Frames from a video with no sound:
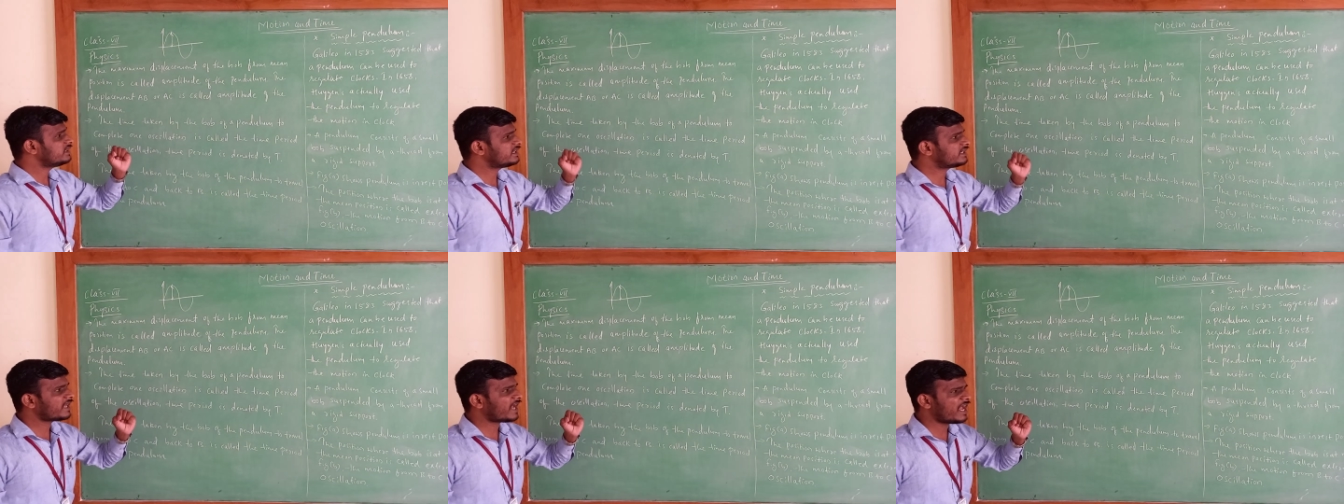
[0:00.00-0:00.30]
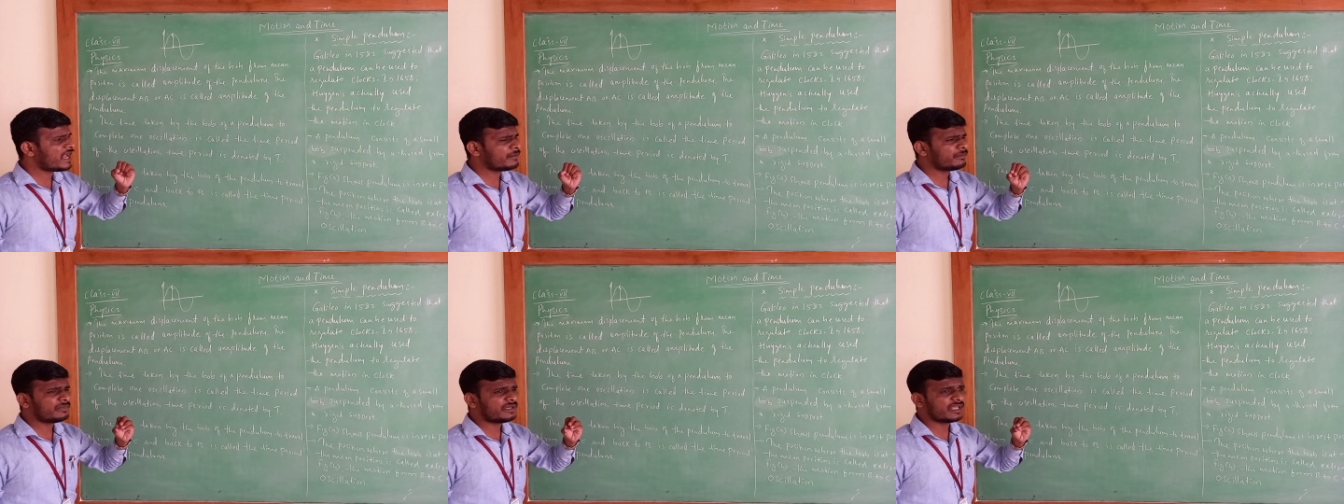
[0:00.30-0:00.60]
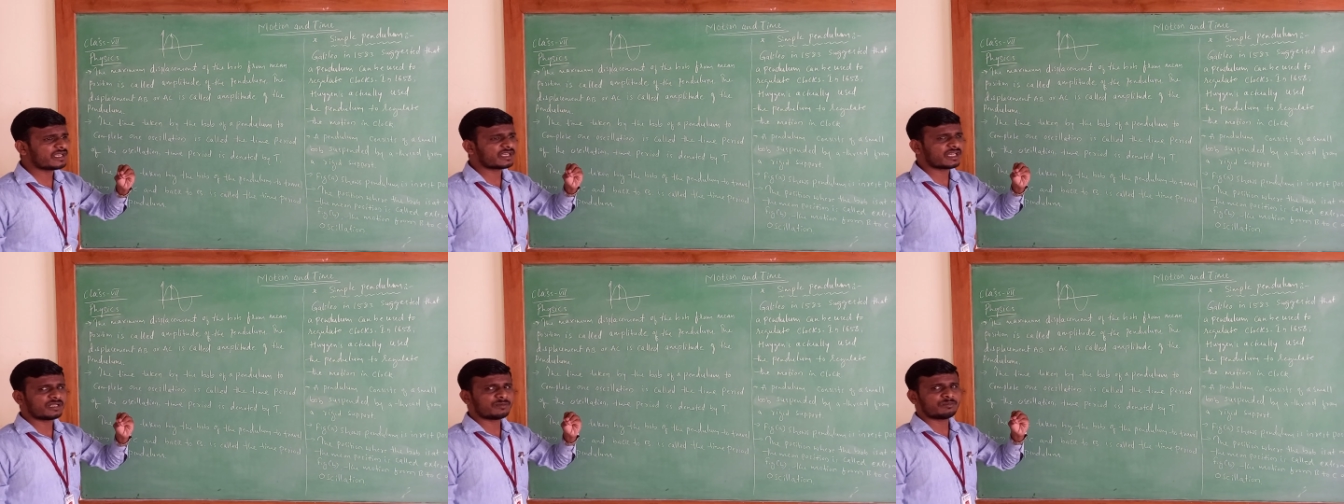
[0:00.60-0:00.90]
The time
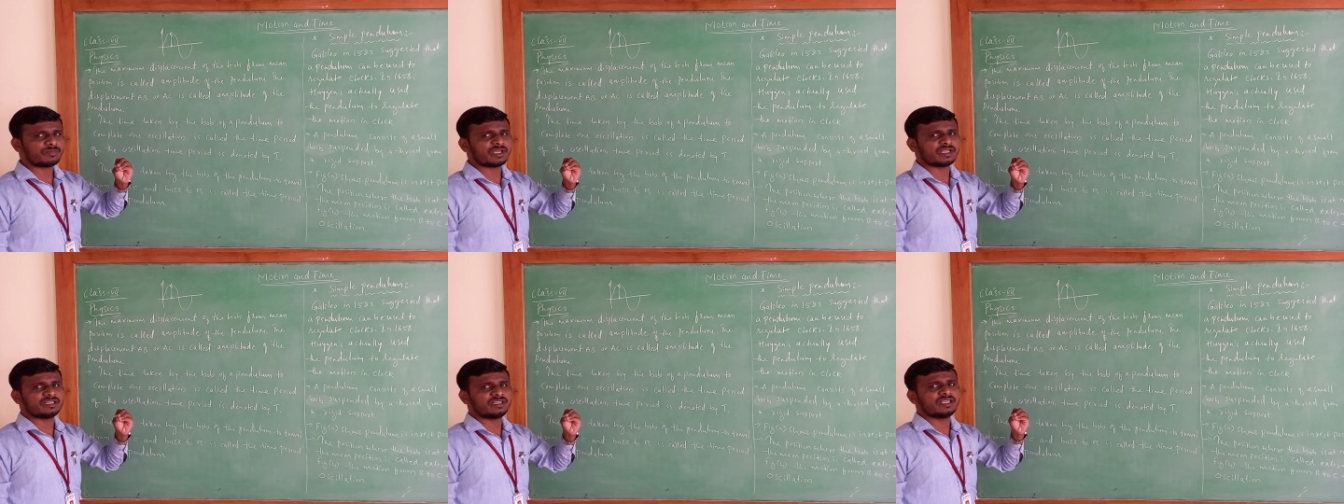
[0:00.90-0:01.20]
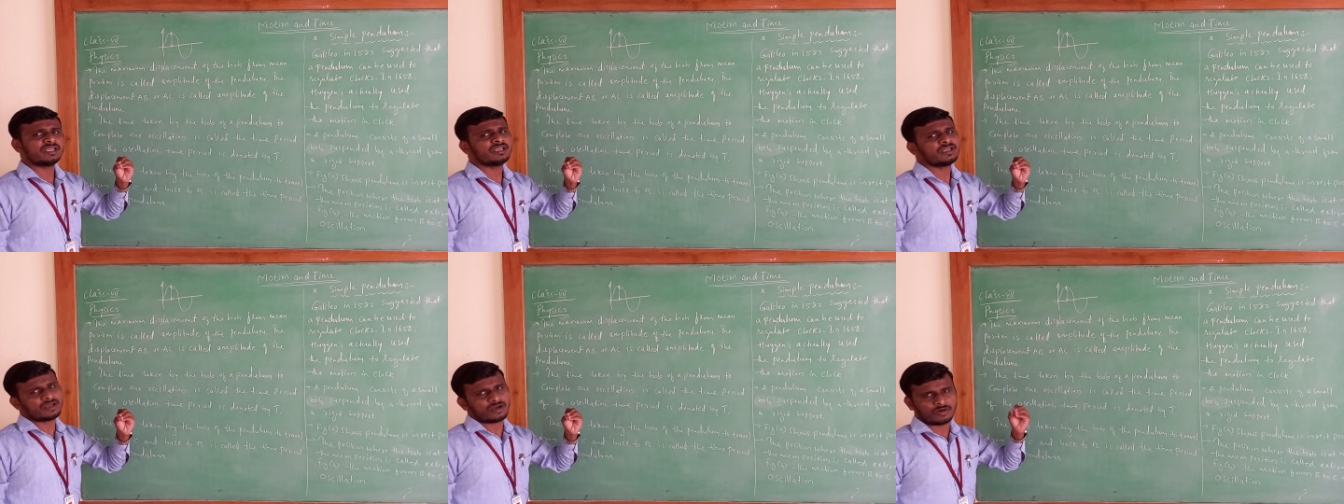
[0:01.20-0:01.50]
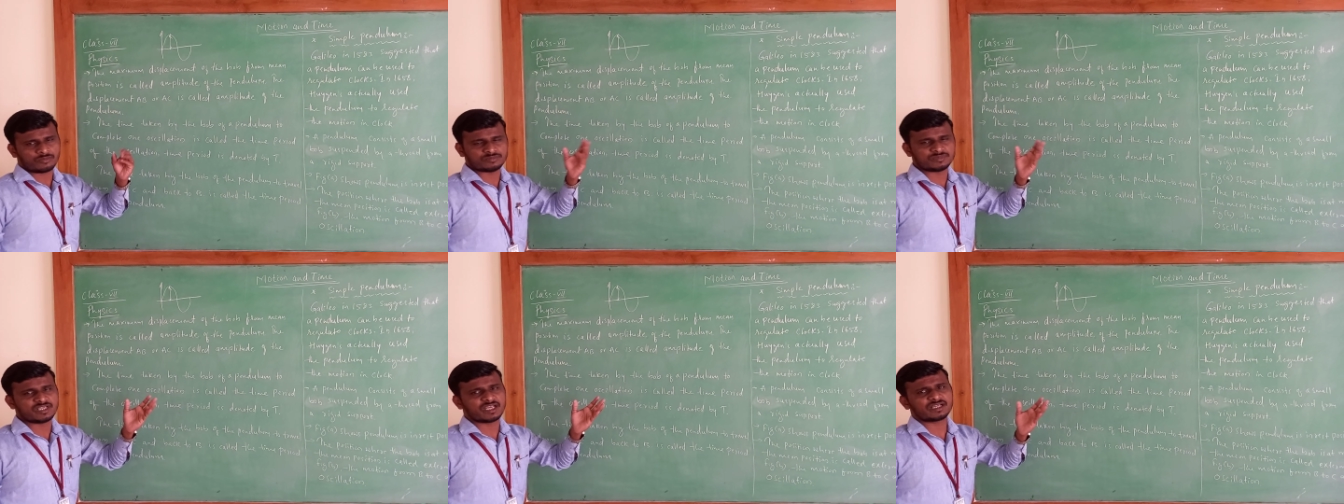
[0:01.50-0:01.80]
taken by the
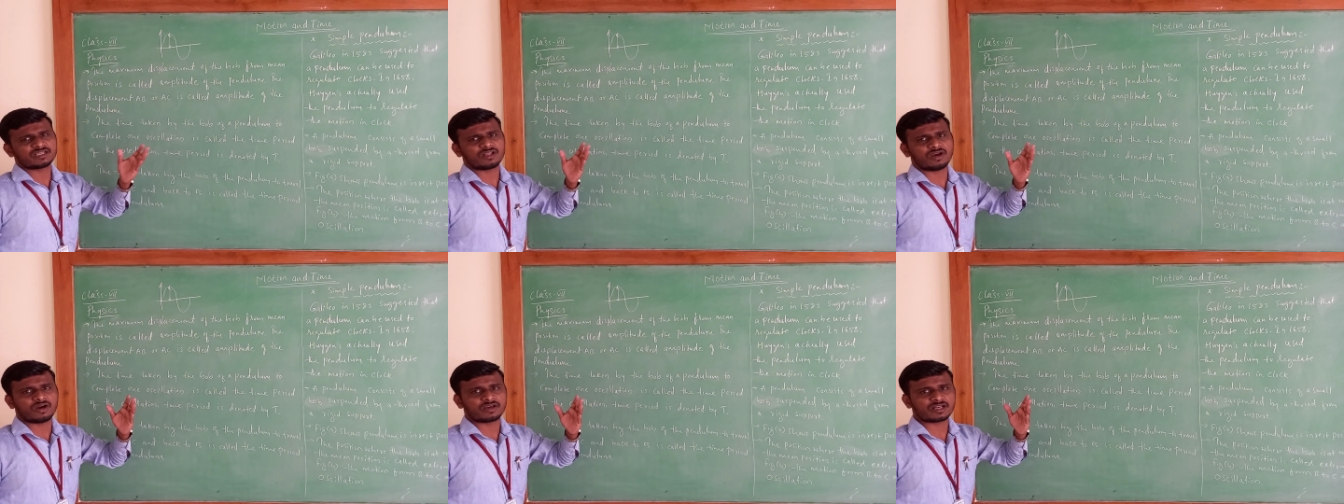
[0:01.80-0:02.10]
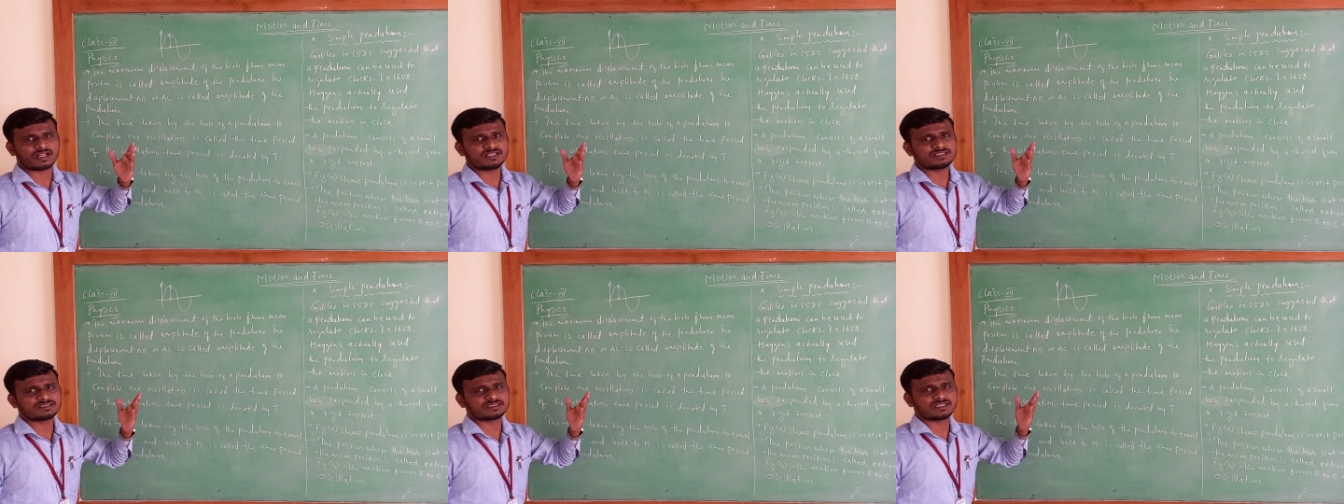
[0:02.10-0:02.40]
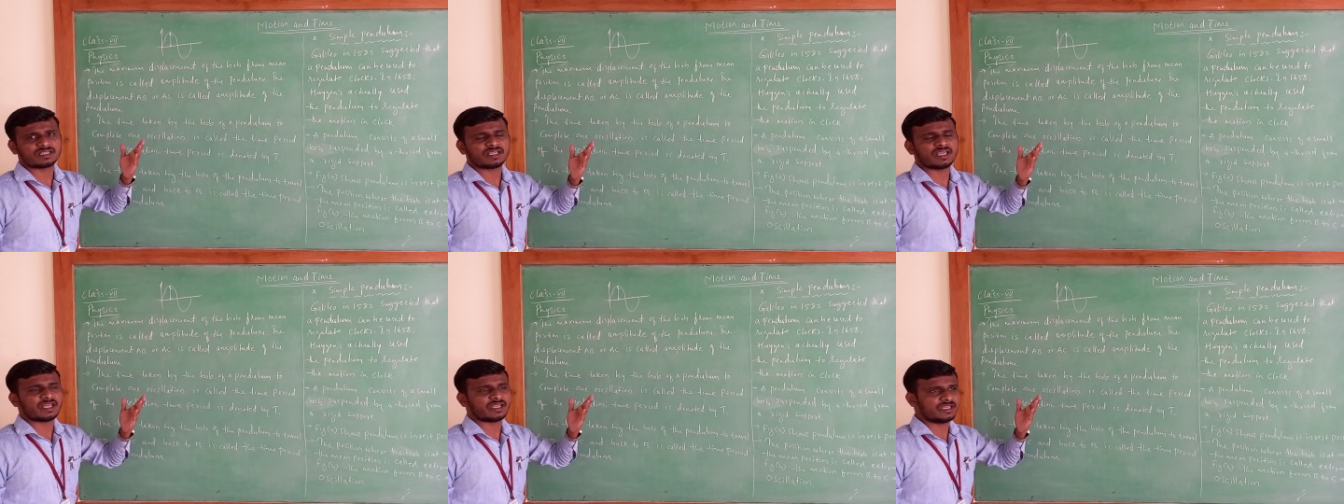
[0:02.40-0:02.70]
object or
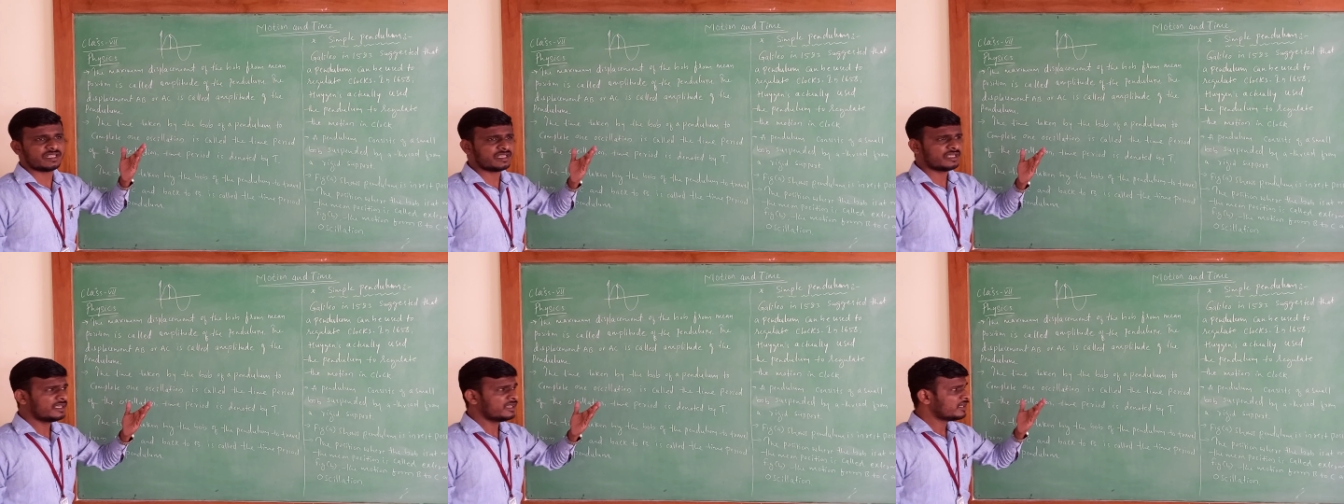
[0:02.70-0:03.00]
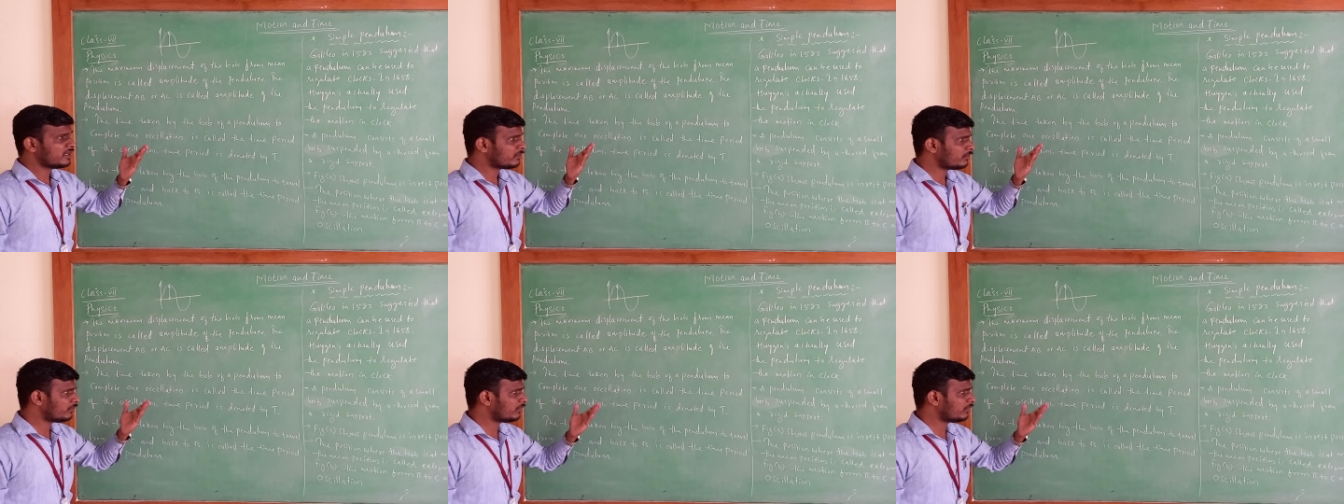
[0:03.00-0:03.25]
else the any